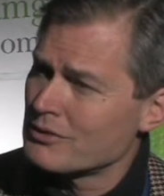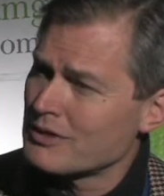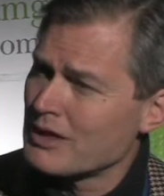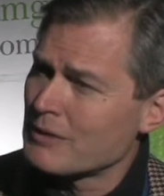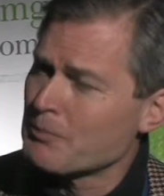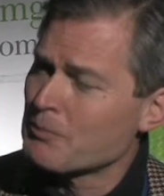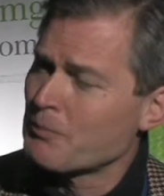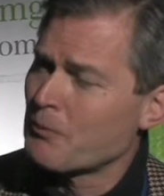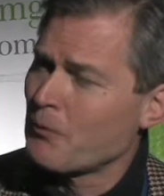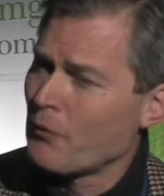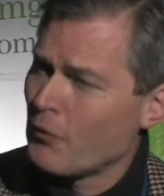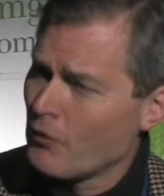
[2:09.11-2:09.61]

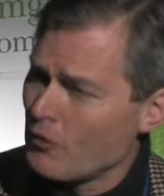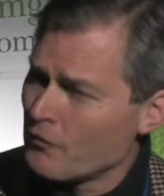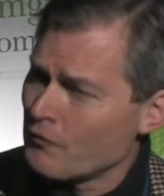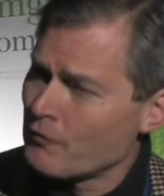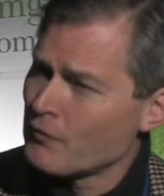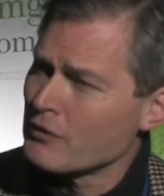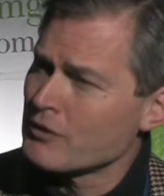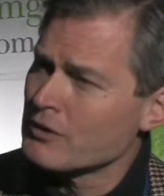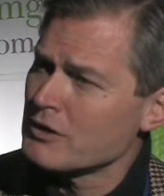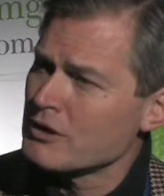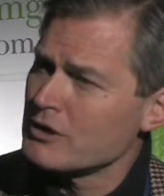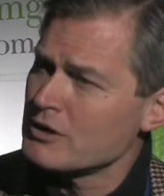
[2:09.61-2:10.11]
that
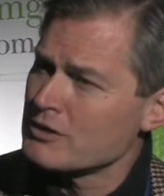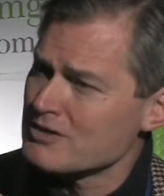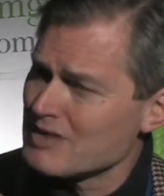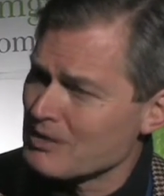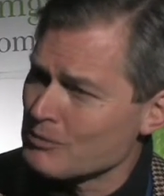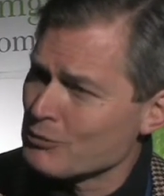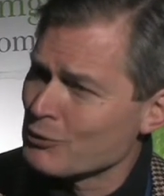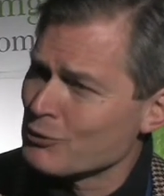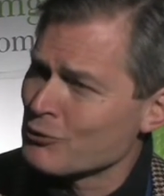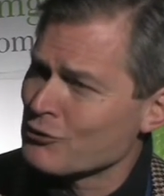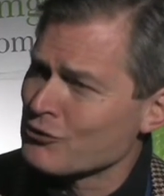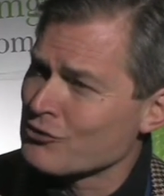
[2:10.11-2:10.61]
perfectly
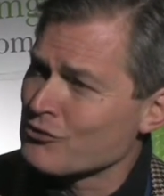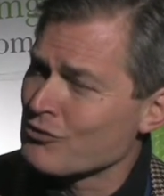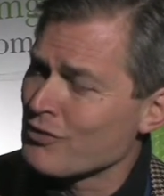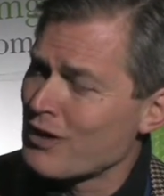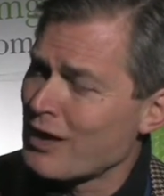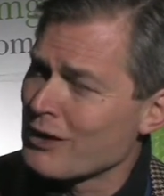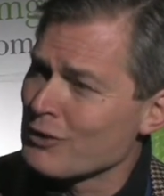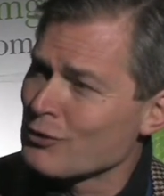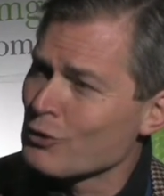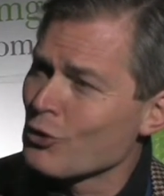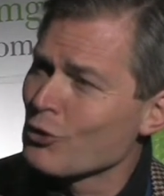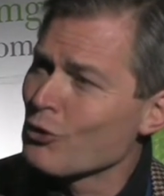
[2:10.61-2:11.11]

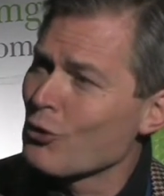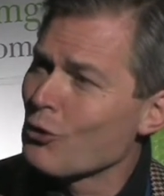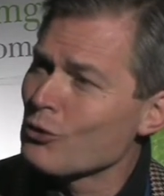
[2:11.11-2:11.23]
demonstrate not